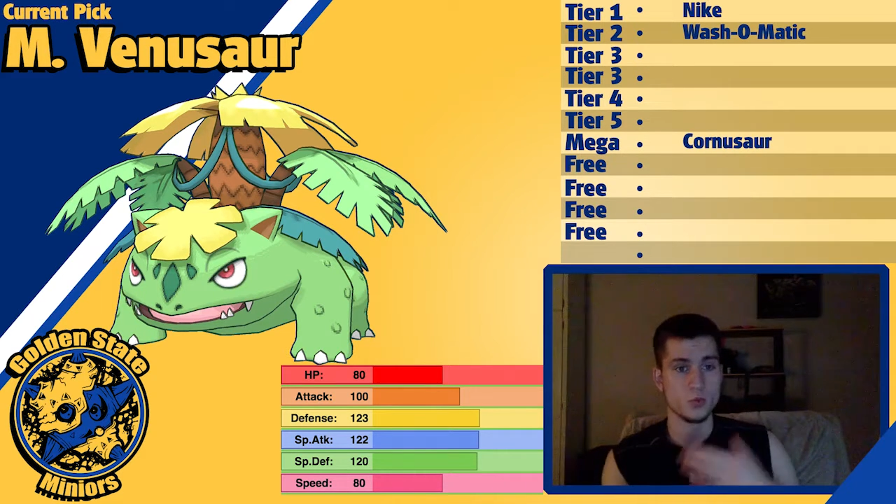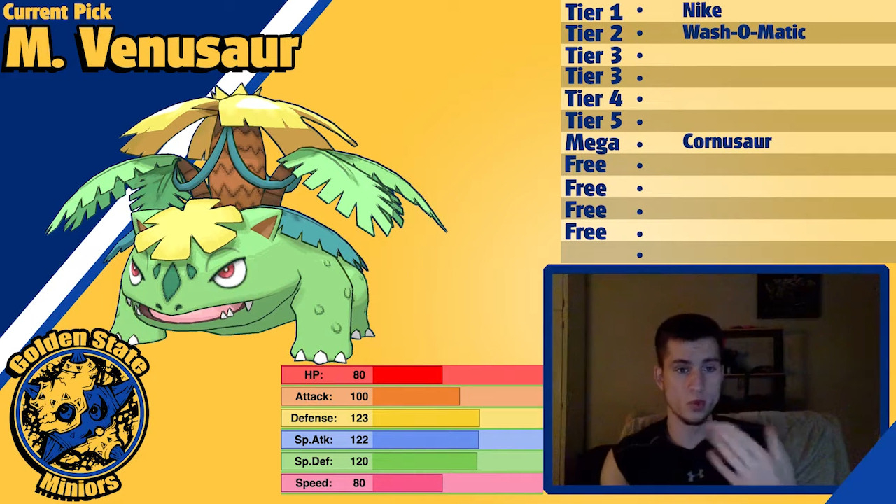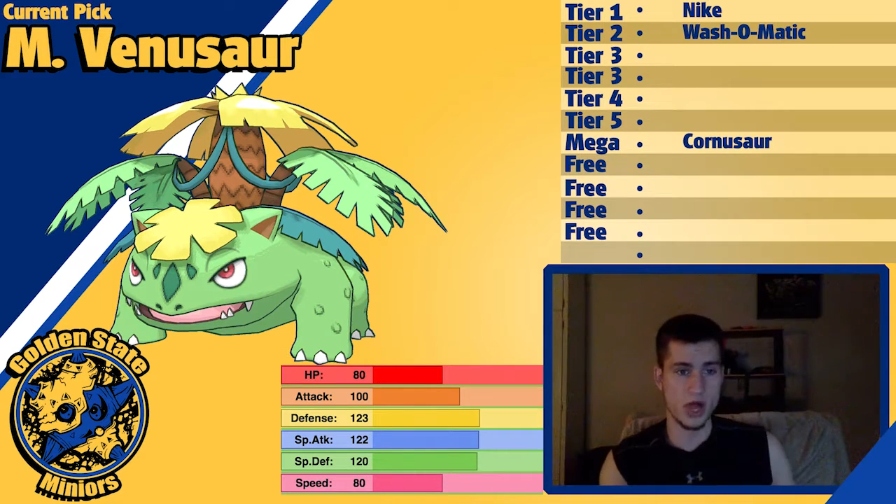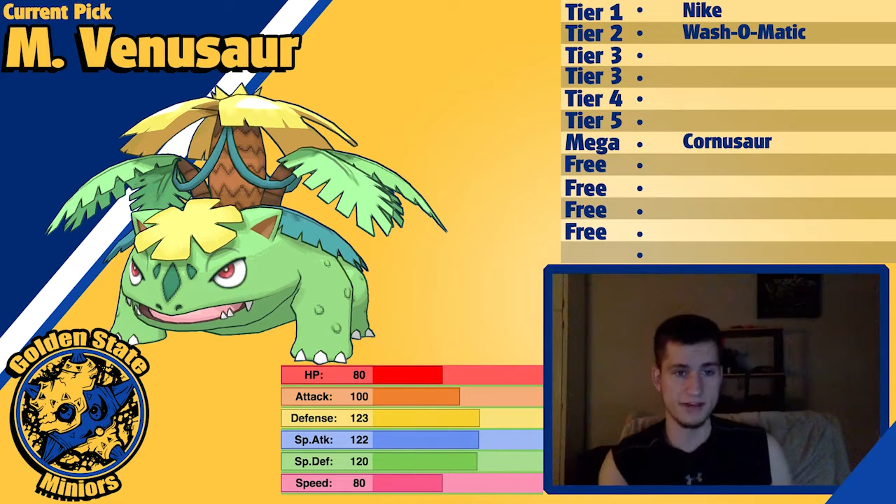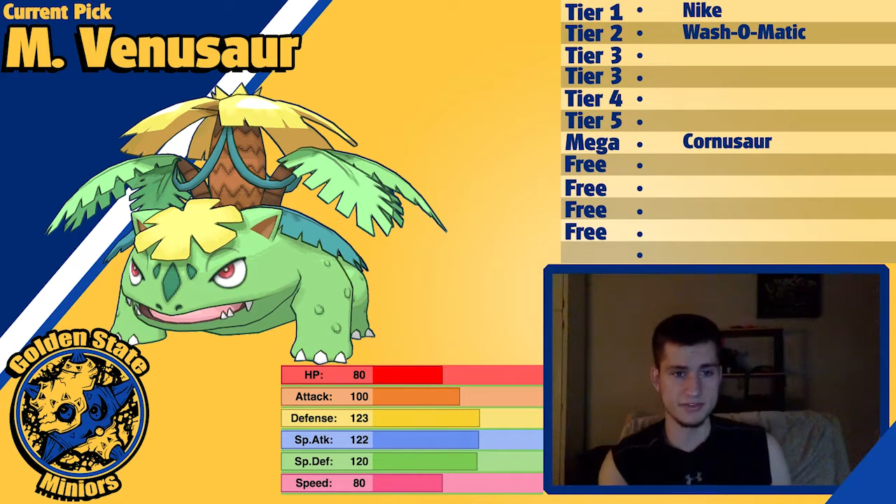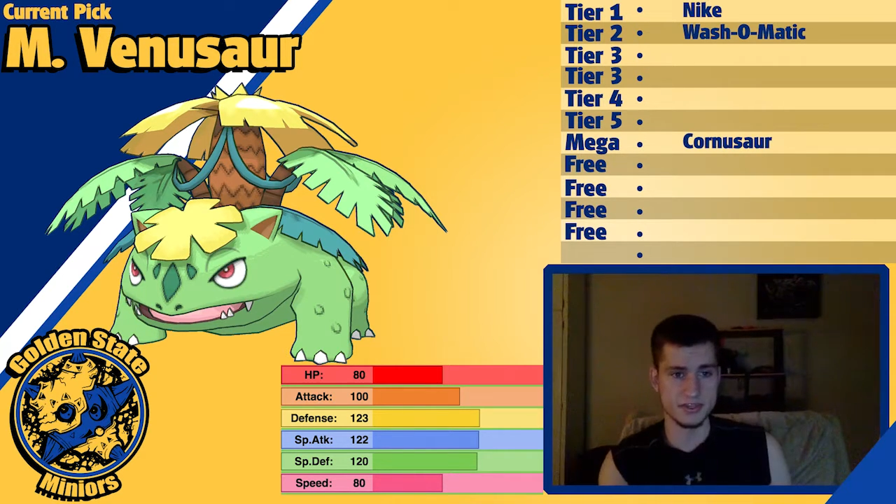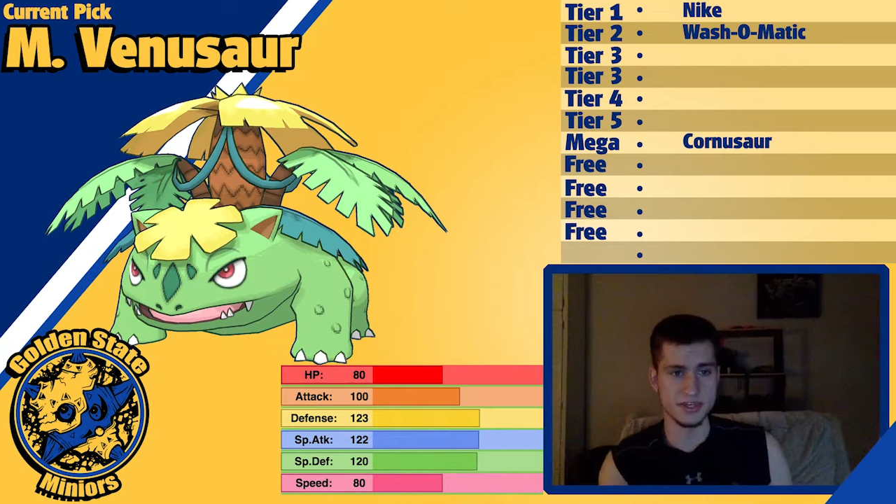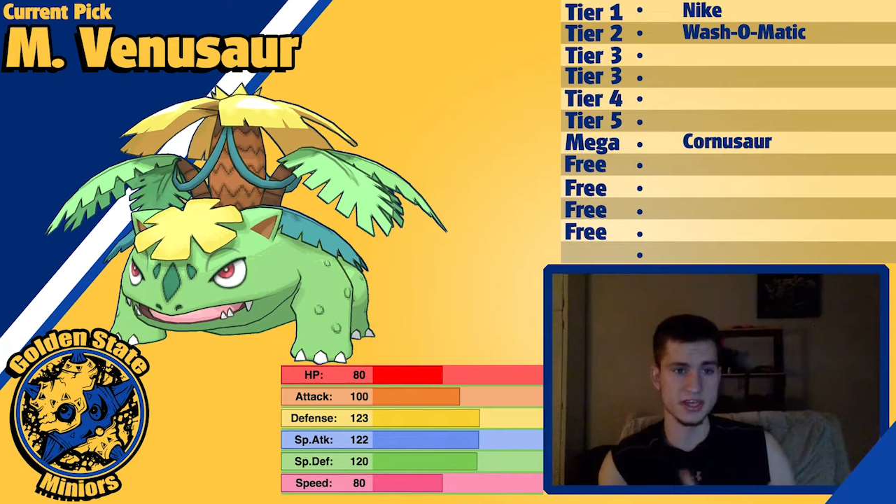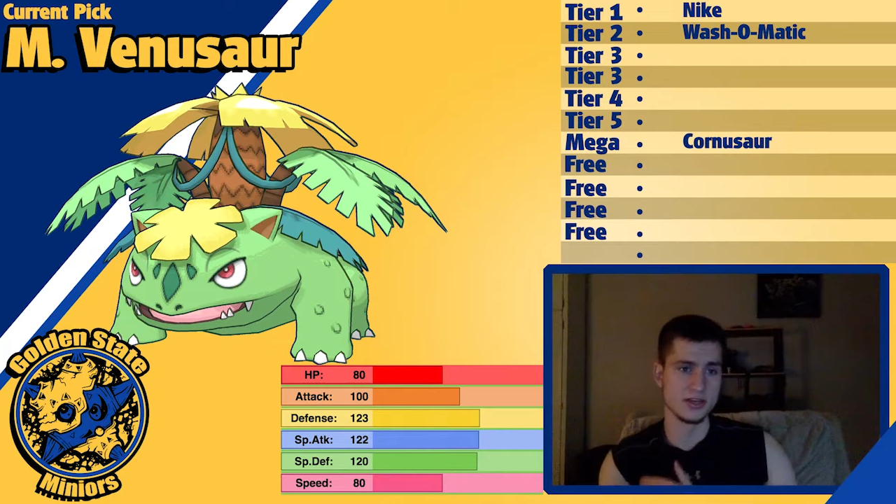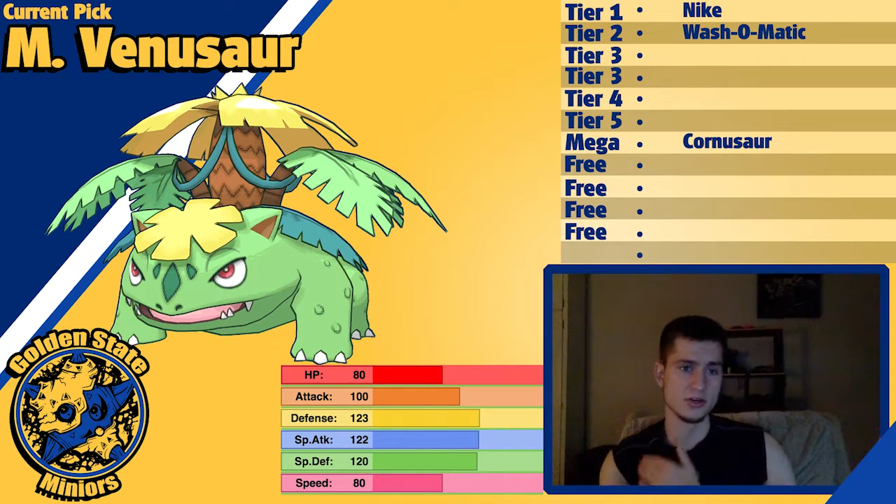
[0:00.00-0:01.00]
We'll have to
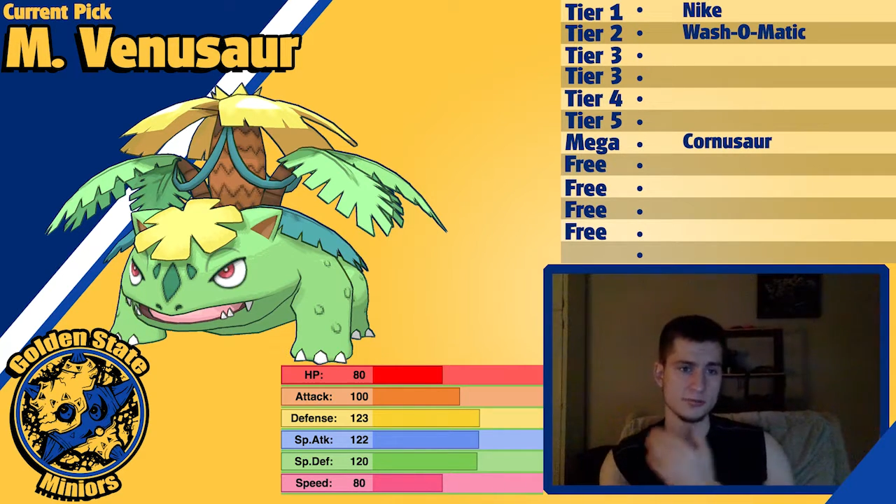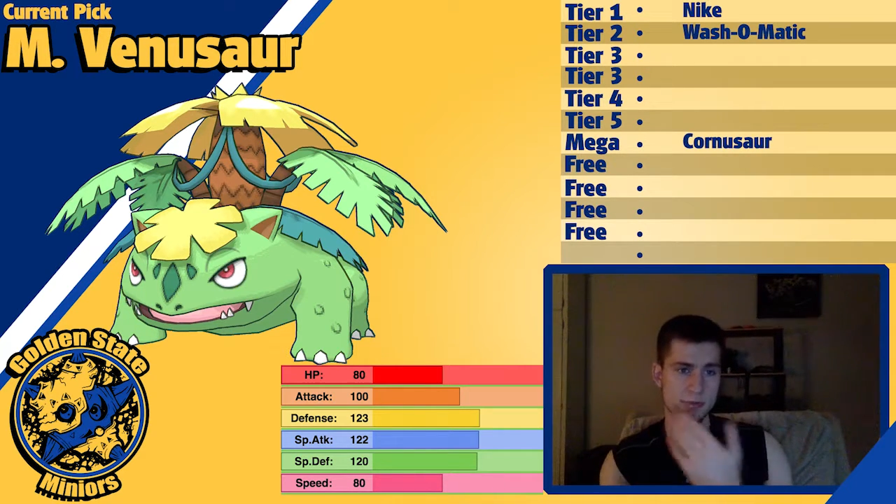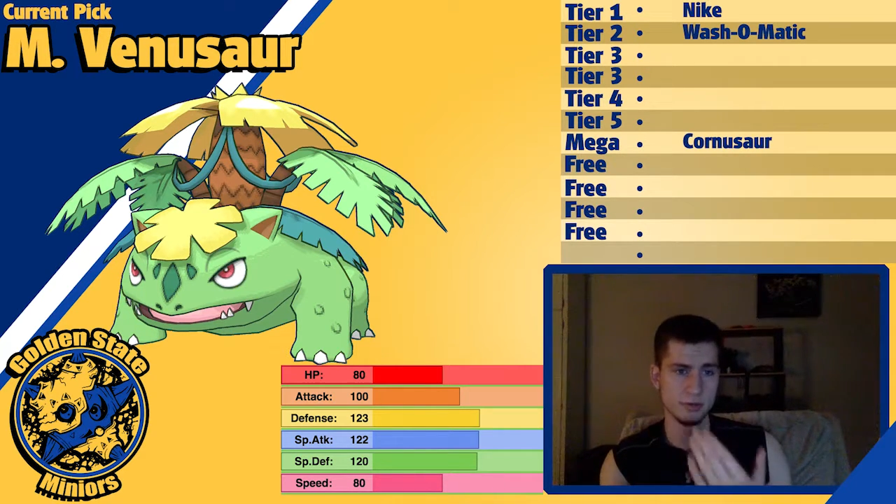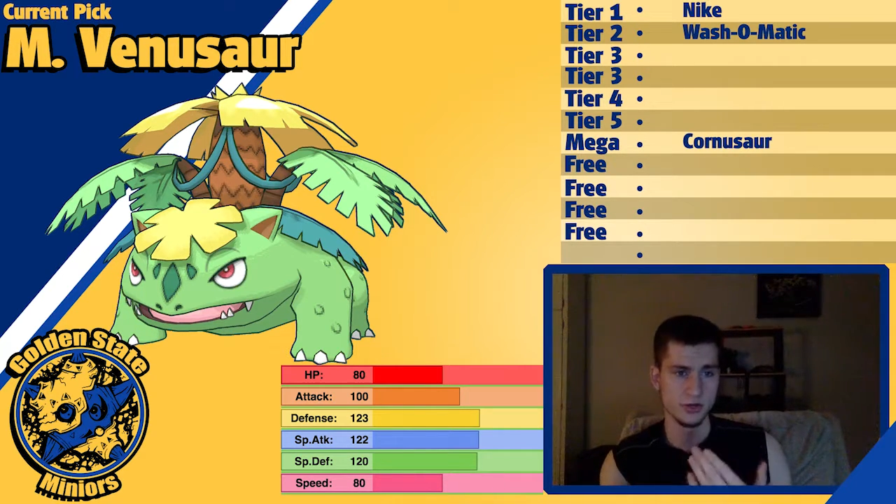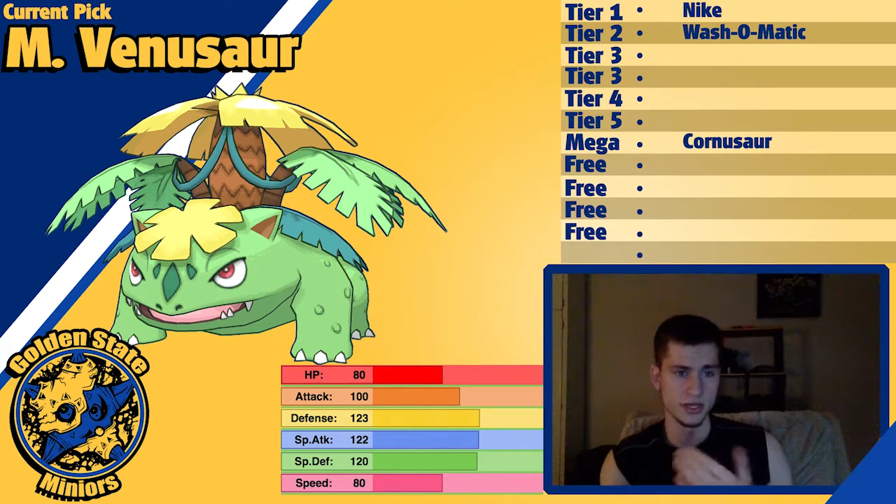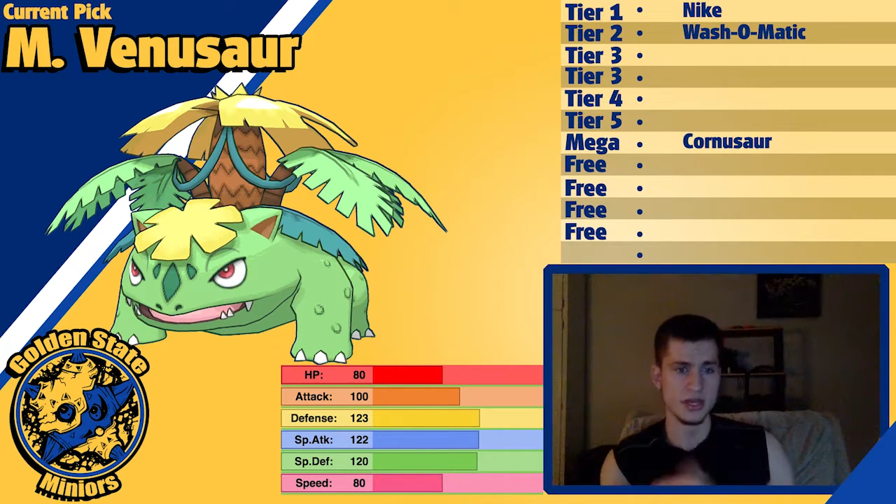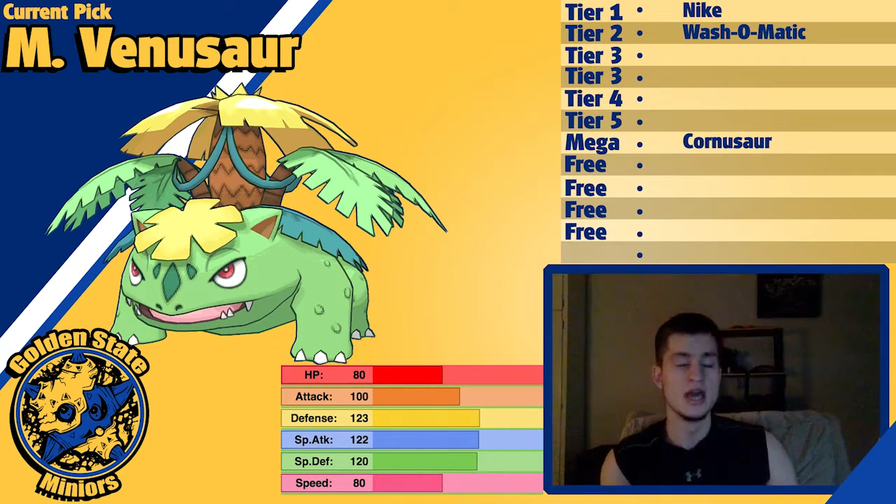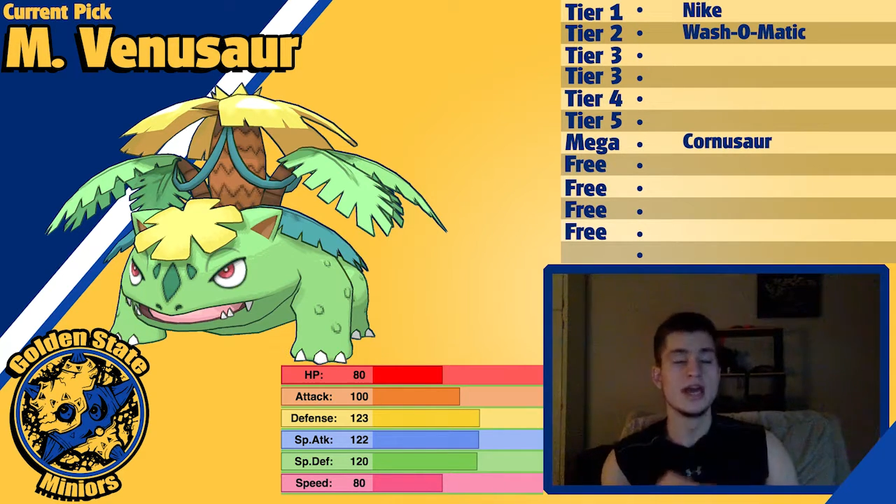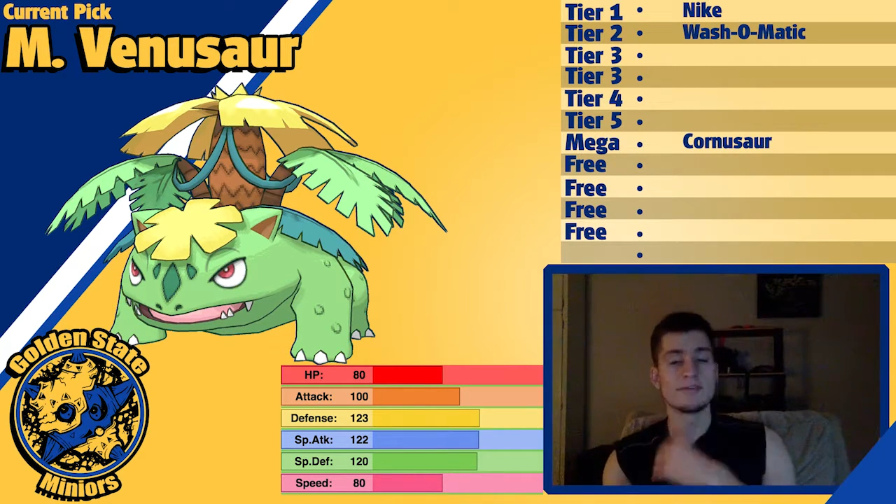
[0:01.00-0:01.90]
see in terms of building it.